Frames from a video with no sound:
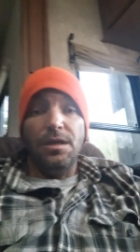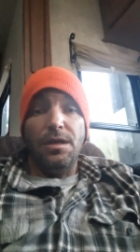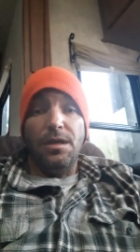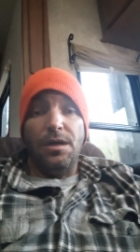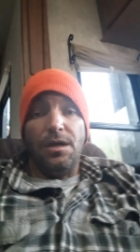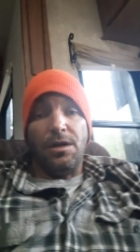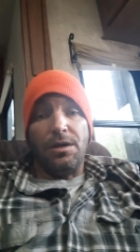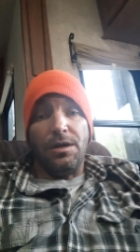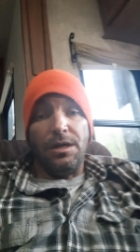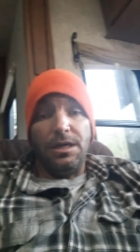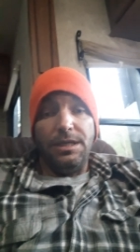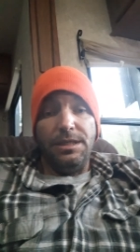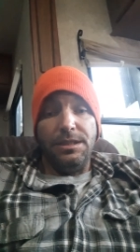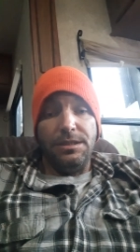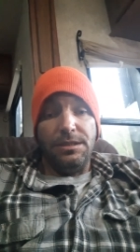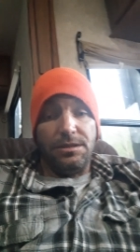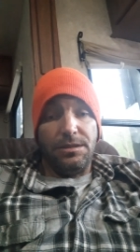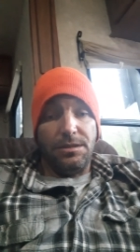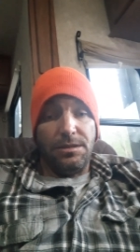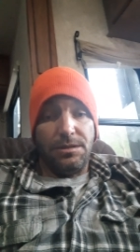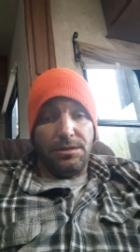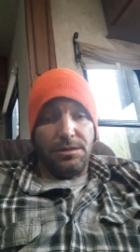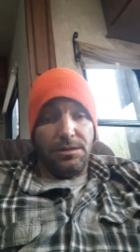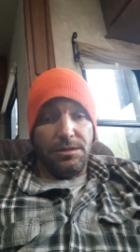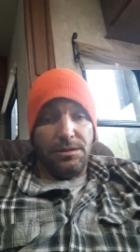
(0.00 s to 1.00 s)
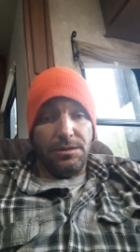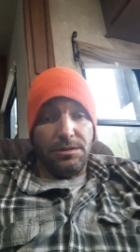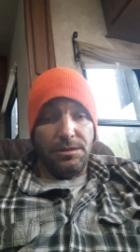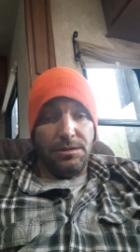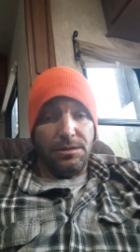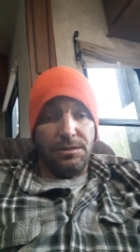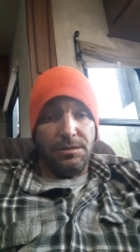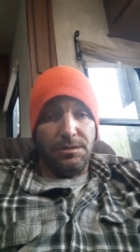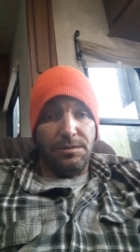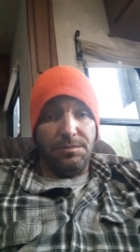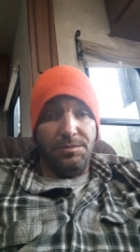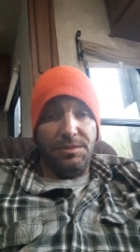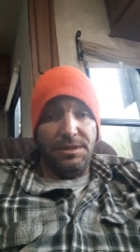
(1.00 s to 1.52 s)
All right,
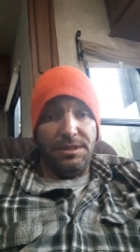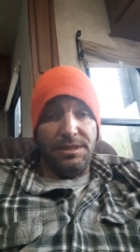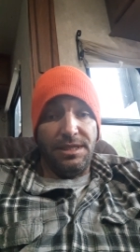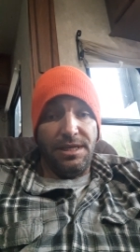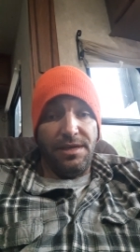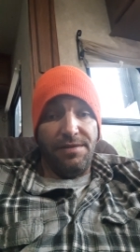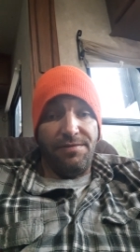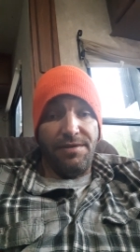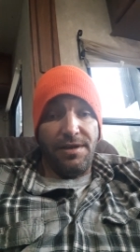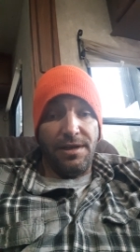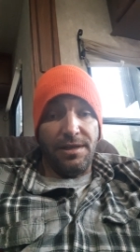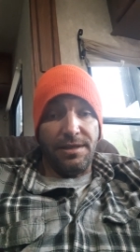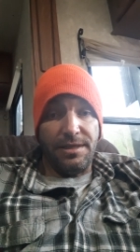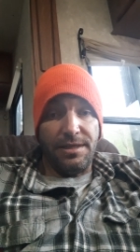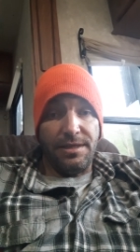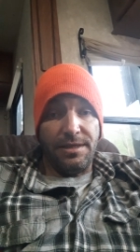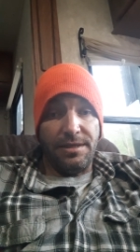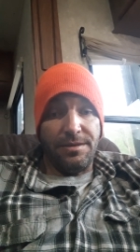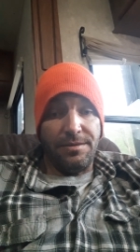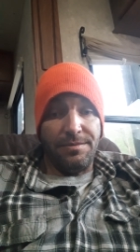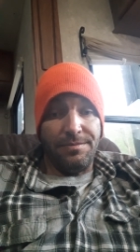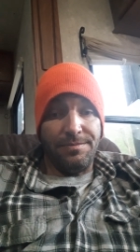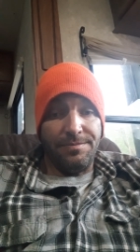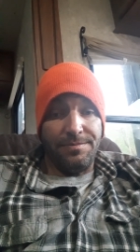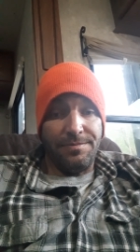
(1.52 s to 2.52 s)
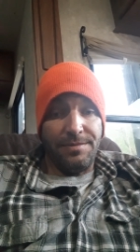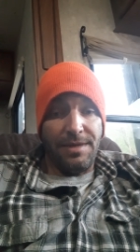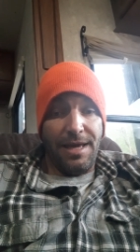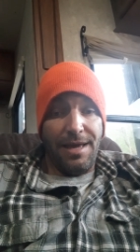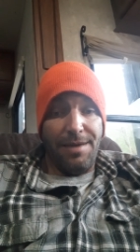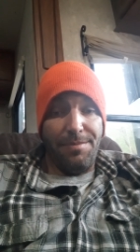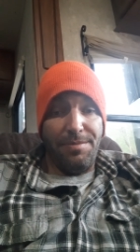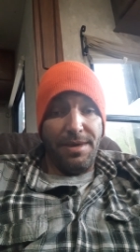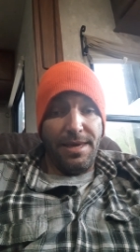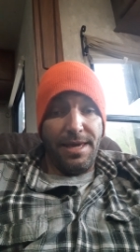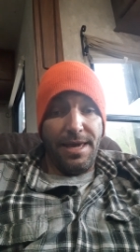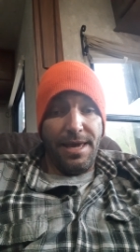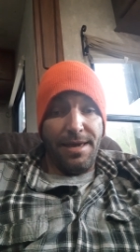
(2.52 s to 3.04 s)
be safe out there.
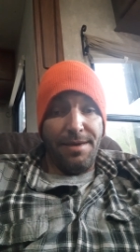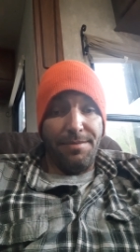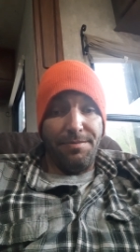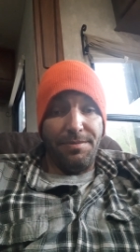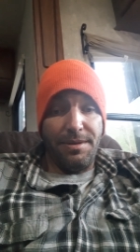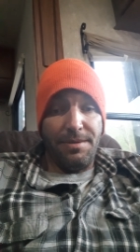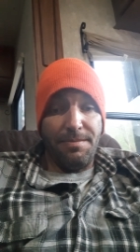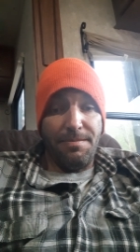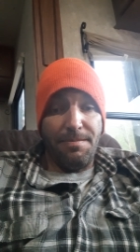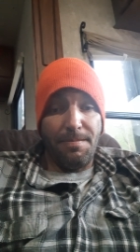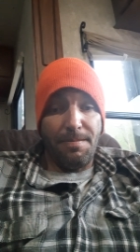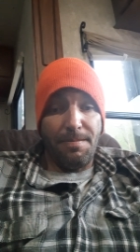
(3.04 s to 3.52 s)
Happy camping.